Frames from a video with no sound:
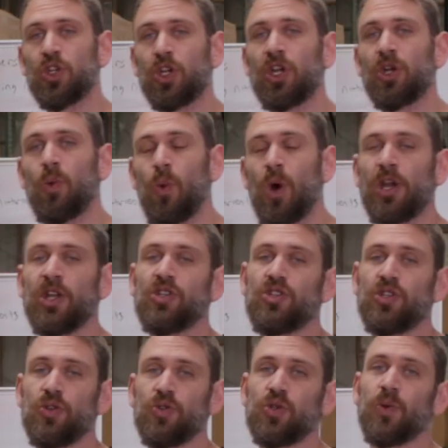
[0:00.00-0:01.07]
you're gonna wanna
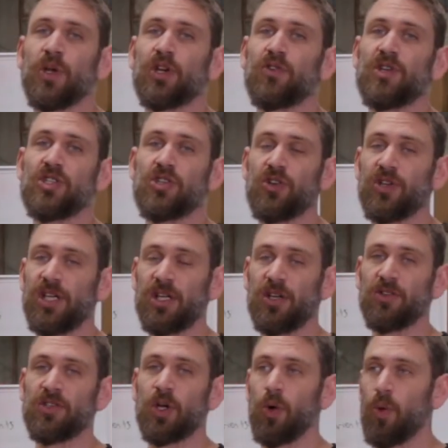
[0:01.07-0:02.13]
do to increase your
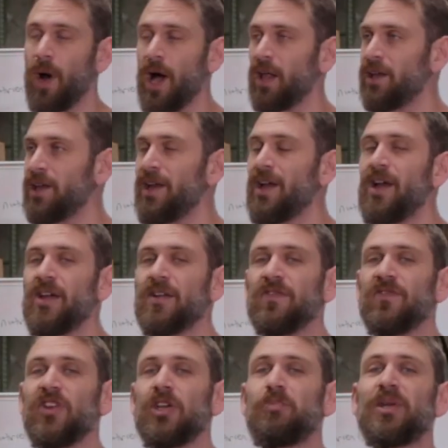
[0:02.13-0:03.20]
yield and quality,
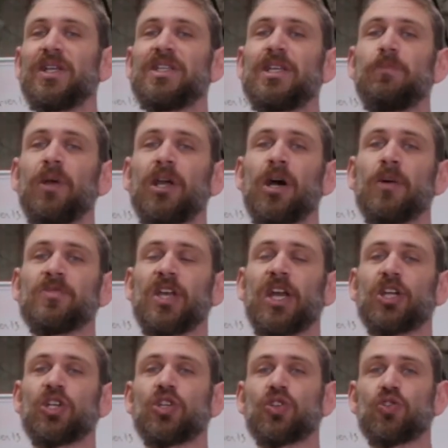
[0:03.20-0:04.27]
VPD becomes
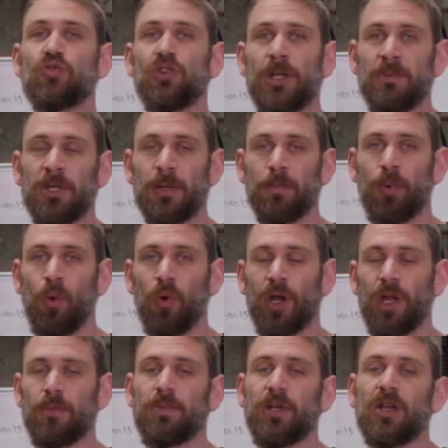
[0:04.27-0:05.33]
extremely
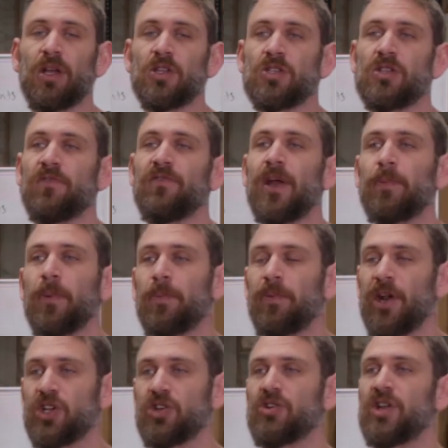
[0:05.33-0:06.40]
important because the vapor
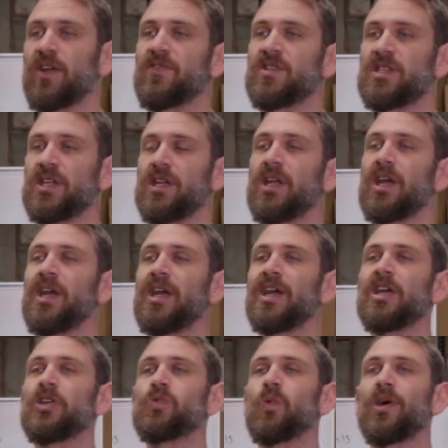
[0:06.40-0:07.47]
pressure deficit
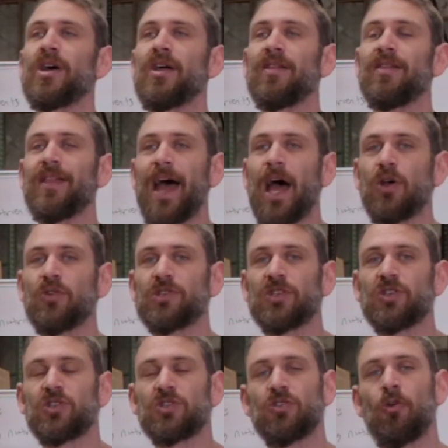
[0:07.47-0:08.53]
is what allows
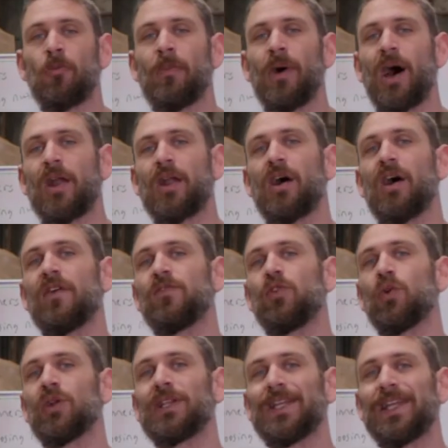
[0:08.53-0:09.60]
the stomata of
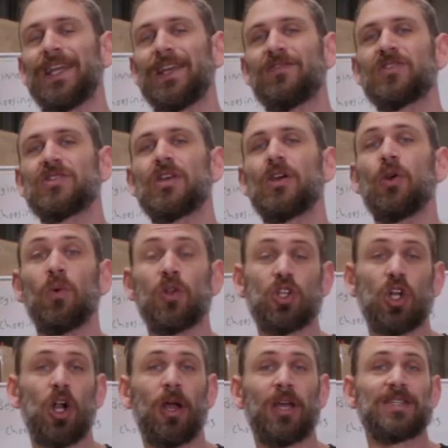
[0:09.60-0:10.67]
your leaves, which
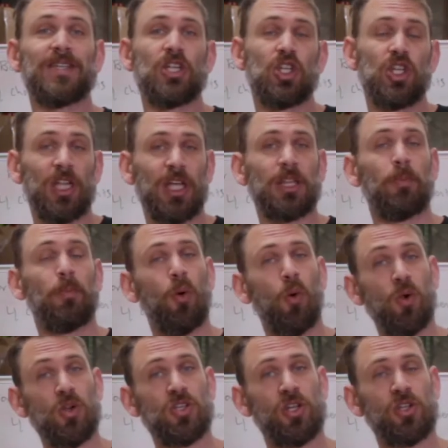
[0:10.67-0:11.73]
are essentially like the
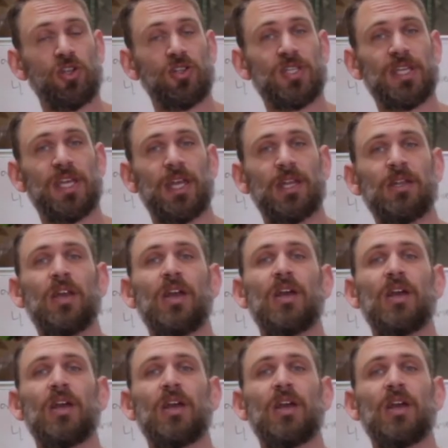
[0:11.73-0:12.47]
pores on your skin.